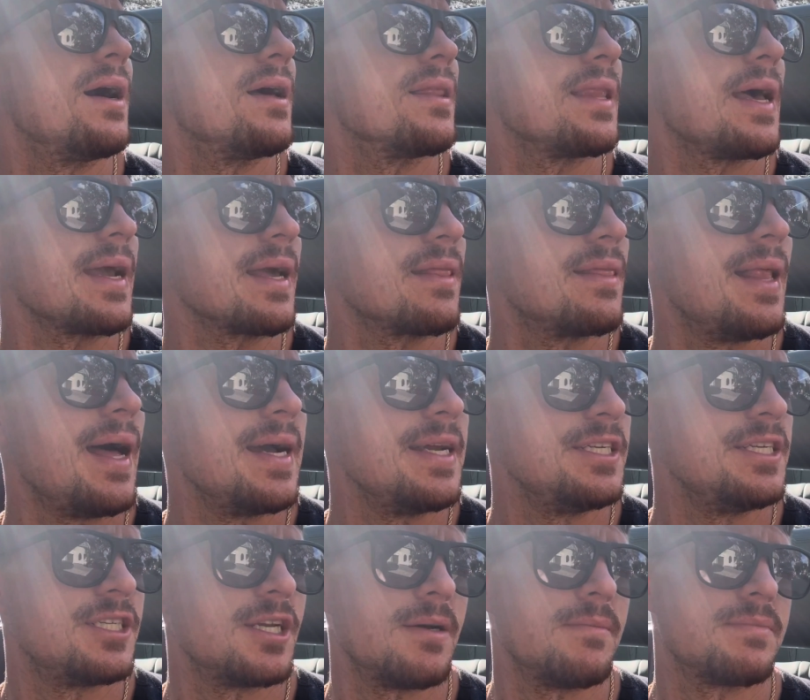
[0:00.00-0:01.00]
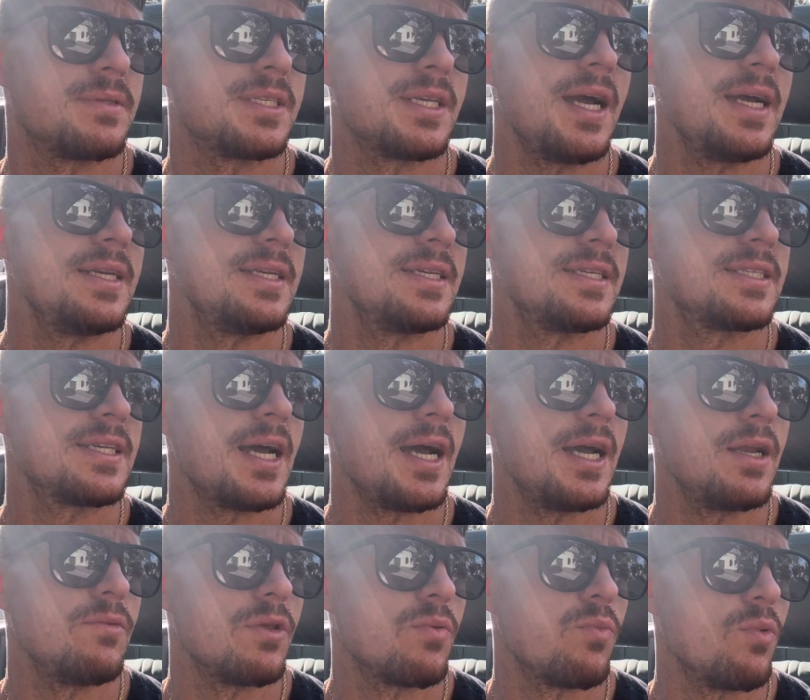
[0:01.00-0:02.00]
like line jumps side to
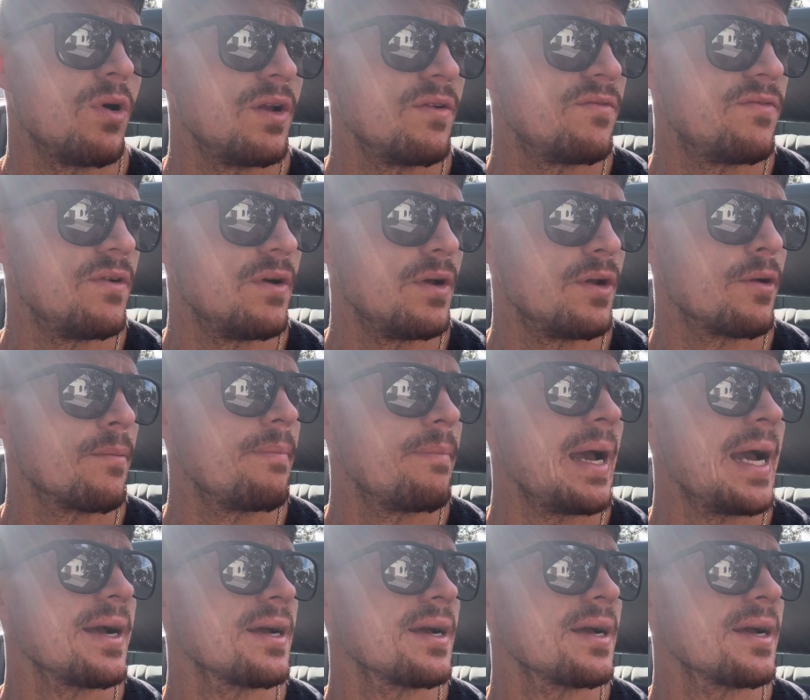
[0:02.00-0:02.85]
side with 1 foot, or back